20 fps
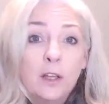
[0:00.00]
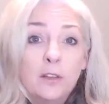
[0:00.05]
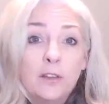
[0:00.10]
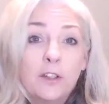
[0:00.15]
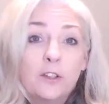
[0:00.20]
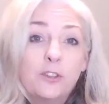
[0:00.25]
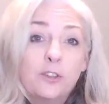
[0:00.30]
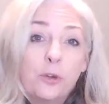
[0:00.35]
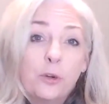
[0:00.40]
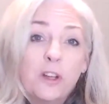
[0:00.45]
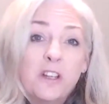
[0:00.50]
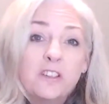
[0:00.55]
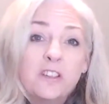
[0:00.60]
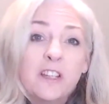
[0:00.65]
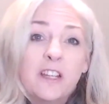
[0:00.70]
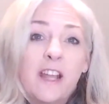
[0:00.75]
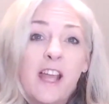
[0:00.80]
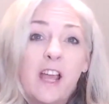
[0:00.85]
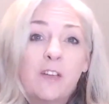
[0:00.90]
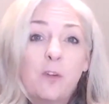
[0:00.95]
the choice
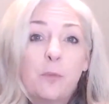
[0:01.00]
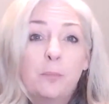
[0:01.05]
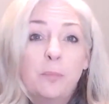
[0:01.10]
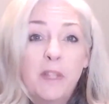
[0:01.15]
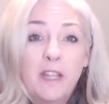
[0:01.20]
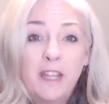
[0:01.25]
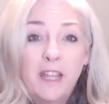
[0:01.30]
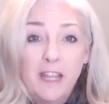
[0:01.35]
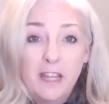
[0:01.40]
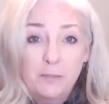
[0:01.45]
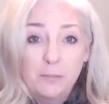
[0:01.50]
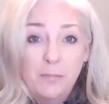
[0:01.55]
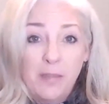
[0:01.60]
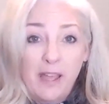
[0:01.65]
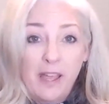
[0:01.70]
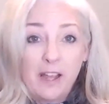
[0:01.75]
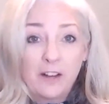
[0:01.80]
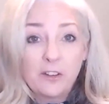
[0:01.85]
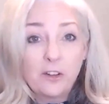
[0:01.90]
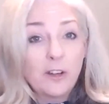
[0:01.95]
can have a big
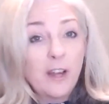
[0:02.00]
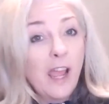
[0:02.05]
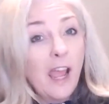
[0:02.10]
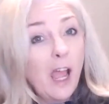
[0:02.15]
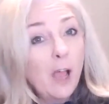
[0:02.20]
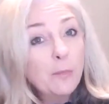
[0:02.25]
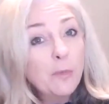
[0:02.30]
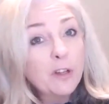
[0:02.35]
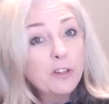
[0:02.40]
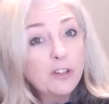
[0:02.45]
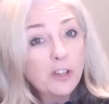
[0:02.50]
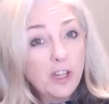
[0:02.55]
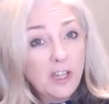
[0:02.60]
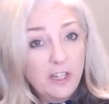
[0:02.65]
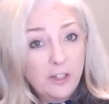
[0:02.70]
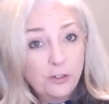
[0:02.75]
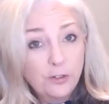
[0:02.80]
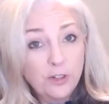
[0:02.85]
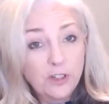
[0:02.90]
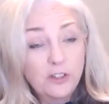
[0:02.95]
impact on how much
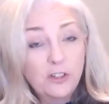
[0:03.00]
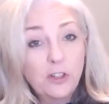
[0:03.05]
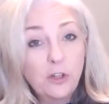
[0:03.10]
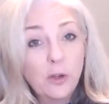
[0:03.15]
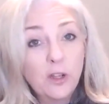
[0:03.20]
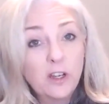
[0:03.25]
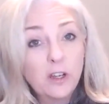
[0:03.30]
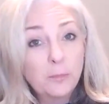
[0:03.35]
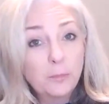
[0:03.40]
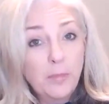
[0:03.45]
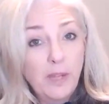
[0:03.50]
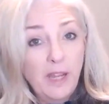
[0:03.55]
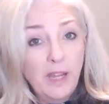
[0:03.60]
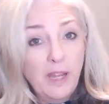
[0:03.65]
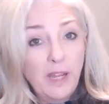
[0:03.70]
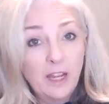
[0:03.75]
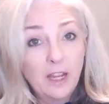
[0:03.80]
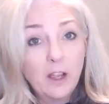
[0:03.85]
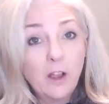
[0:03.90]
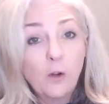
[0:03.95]
interest you end up
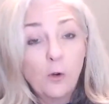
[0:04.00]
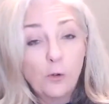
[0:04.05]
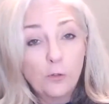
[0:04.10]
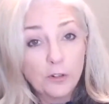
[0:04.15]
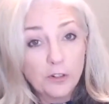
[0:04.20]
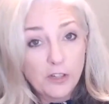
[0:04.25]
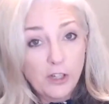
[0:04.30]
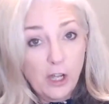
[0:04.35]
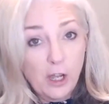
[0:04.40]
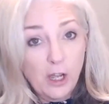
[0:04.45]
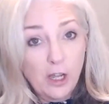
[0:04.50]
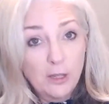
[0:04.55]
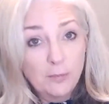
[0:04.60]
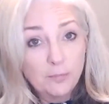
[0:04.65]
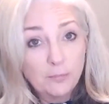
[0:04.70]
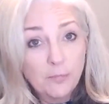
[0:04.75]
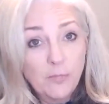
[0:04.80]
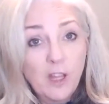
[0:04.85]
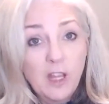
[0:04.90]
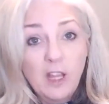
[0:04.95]
paying over
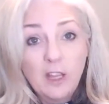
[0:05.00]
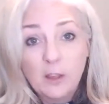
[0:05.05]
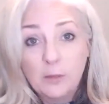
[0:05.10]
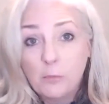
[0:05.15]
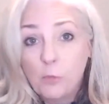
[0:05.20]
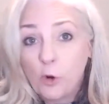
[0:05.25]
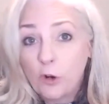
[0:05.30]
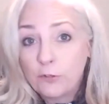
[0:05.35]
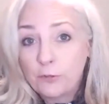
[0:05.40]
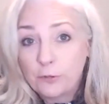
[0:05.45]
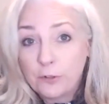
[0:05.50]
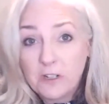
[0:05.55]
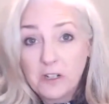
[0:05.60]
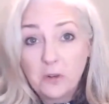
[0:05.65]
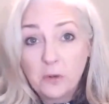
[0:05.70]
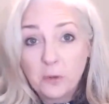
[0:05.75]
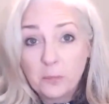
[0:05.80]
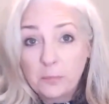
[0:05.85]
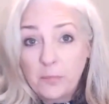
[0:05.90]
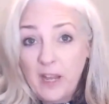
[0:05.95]
time. The more
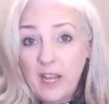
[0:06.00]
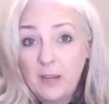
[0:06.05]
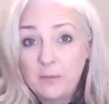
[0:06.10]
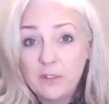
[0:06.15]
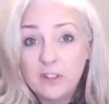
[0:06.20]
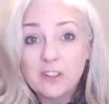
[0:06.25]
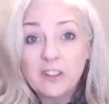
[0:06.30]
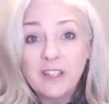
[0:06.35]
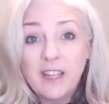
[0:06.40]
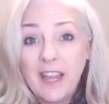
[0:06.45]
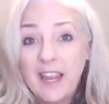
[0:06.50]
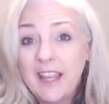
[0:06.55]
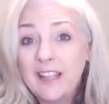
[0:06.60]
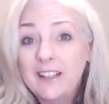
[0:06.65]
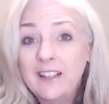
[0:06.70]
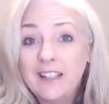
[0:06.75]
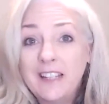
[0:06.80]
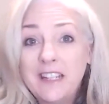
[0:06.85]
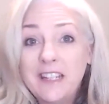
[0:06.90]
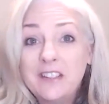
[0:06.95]
frequent payments
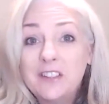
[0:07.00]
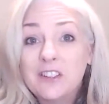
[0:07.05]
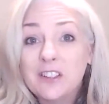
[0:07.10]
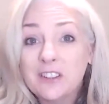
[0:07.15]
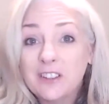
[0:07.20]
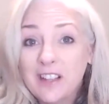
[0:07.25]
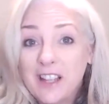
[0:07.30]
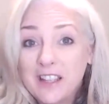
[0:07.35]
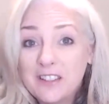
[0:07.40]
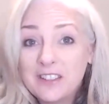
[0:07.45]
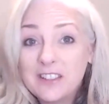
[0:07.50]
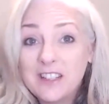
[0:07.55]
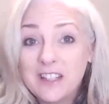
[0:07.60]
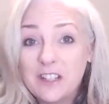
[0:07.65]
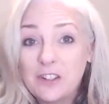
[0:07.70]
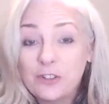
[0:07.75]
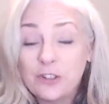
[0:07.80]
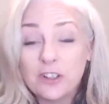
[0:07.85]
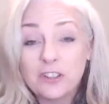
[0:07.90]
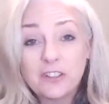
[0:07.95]
can lead to less
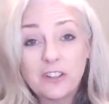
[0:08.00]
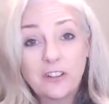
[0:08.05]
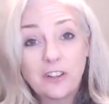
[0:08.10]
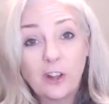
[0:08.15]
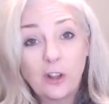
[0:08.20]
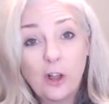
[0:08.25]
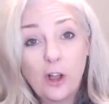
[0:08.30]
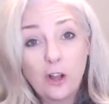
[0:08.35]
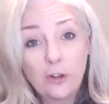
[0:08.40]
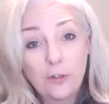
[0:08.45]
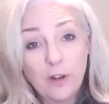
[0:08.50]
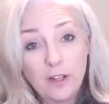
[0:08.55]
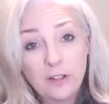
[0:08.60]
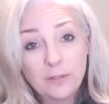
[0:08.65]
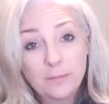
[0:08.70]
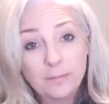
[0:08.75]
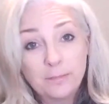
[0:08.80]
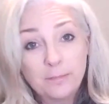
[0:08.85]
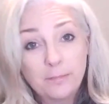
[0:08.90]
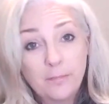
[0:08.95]
interest in the long run.